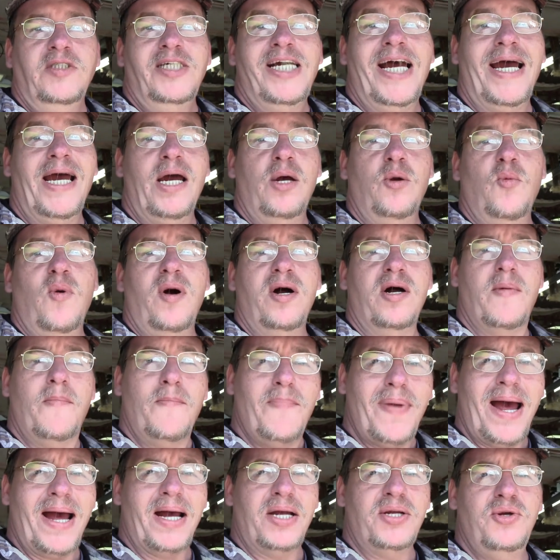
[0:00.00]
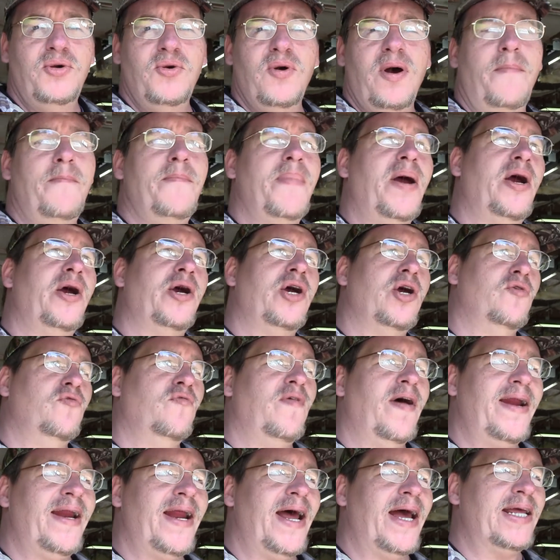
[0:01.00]
Hey, and welcome back to American
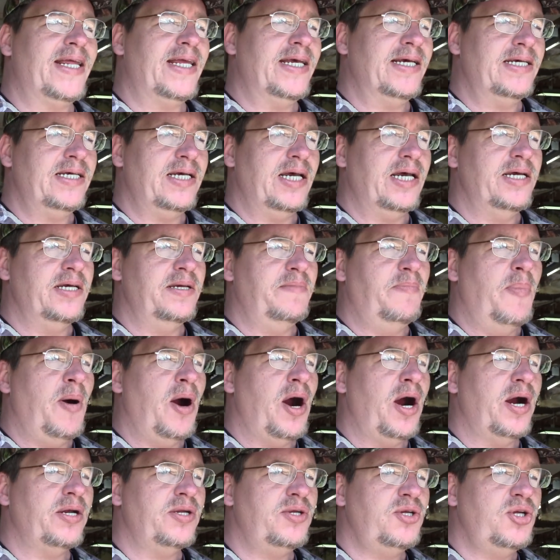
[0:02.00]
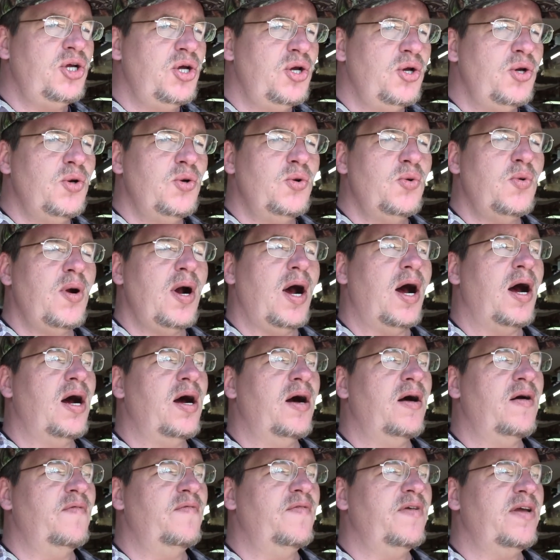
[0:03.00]
Redneck. This is part two
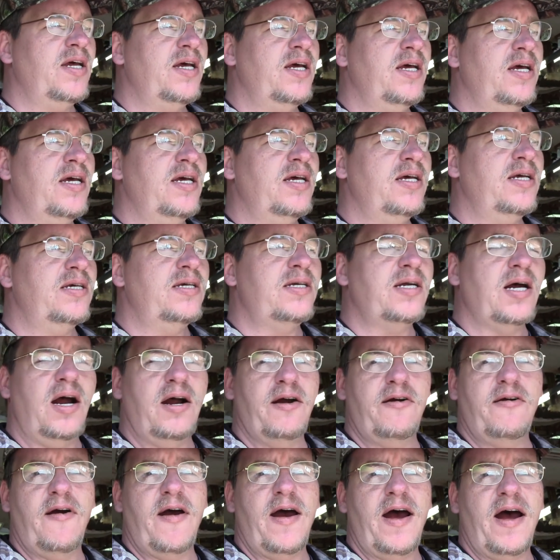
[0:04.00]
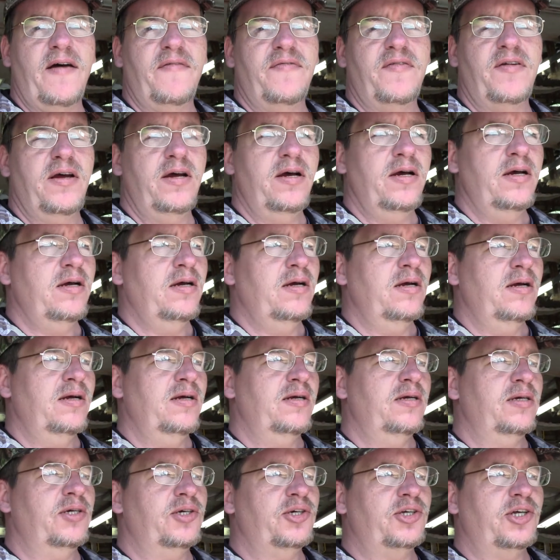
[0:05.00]
of the StarCraft
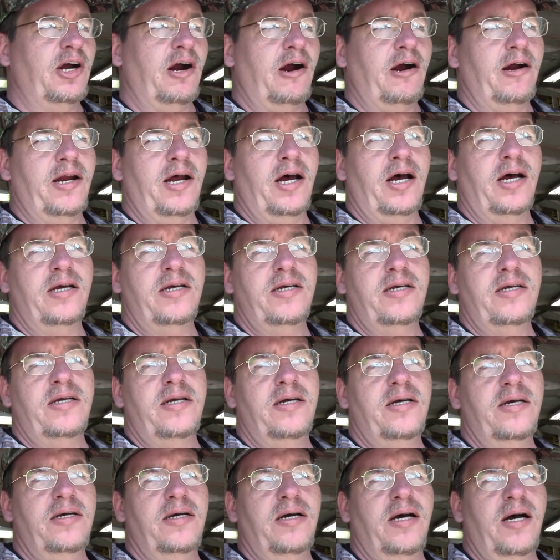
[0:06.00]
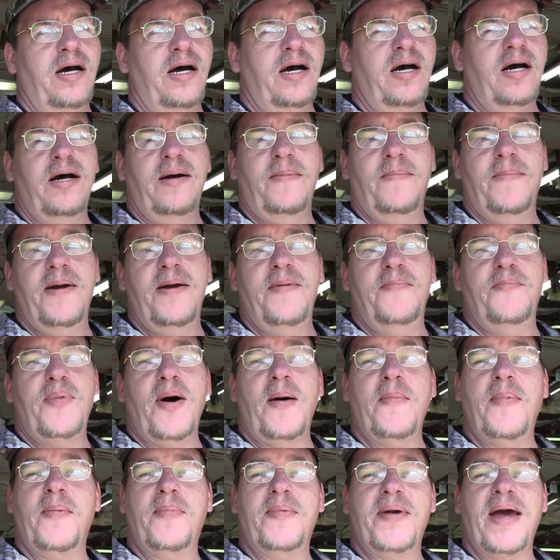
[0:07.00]
Stardust um,
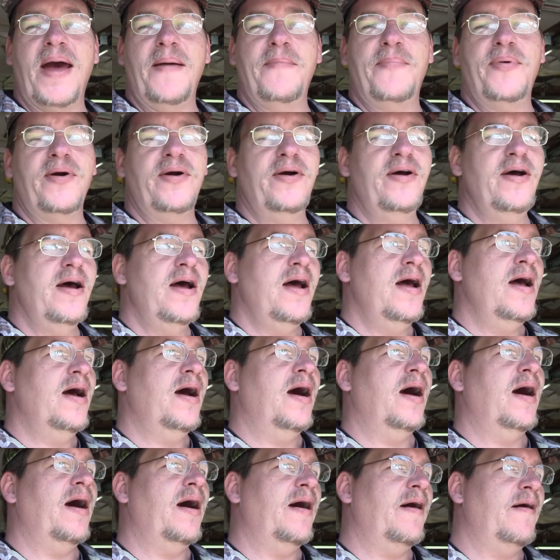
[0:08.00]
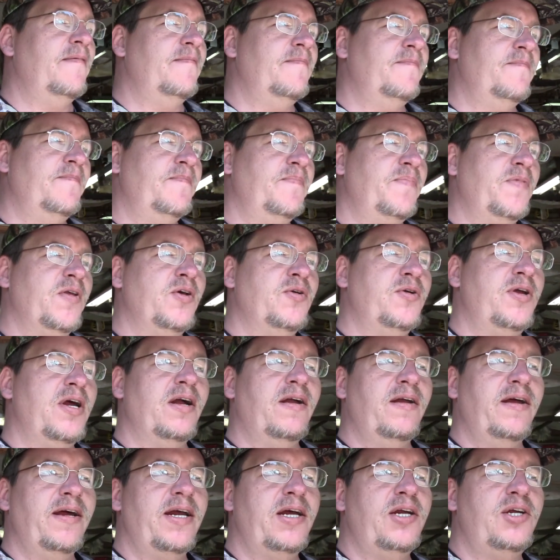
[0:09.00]
pop-up camper um,
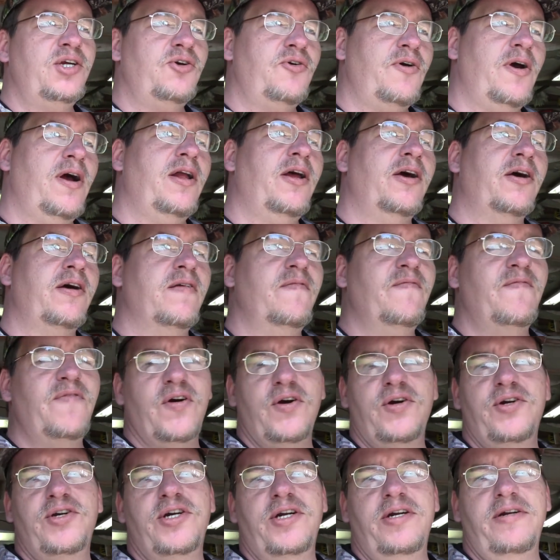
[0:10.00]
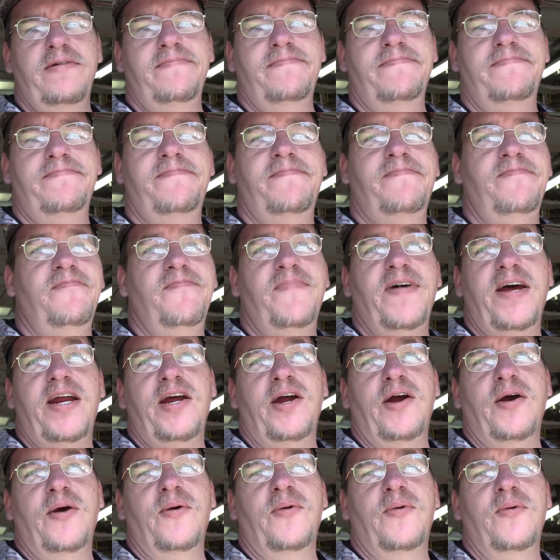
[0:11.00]
utility trailer conversion
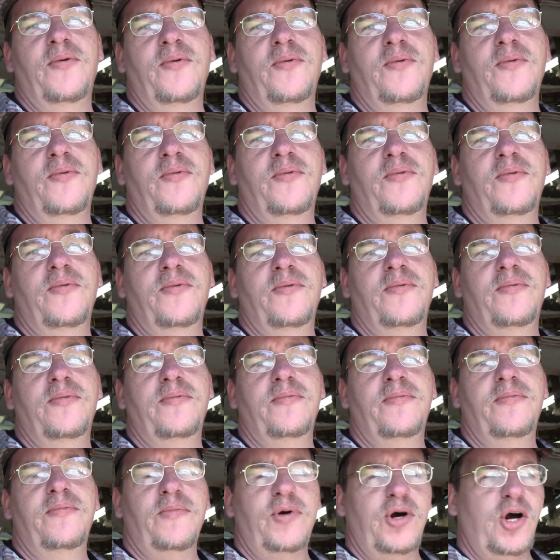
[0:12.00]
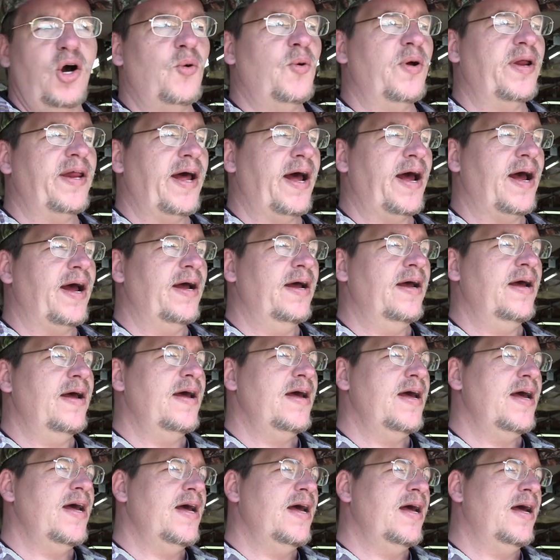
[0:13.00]
video. We'll go with that.
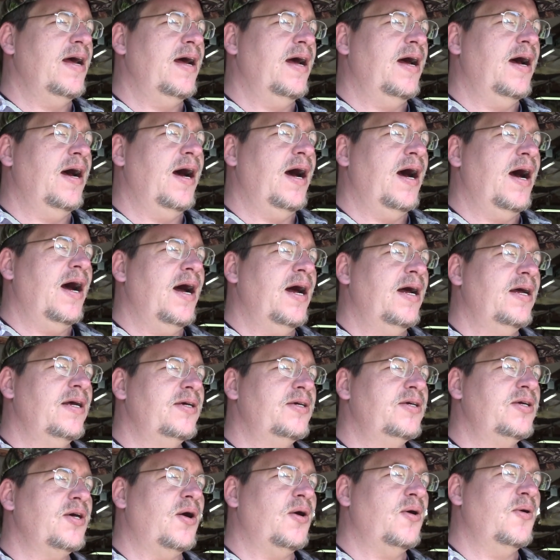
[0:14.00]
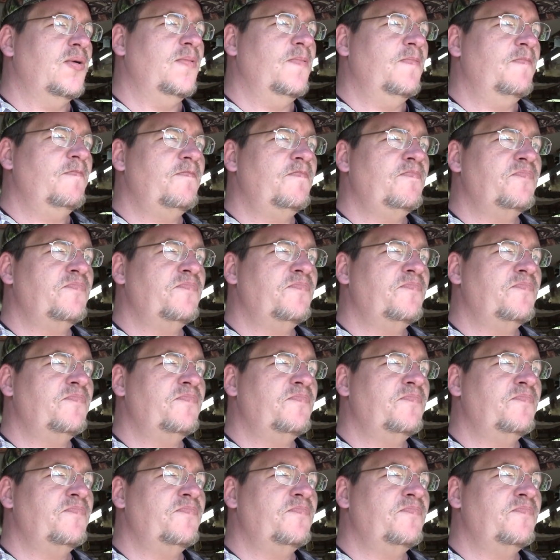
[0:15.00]
So,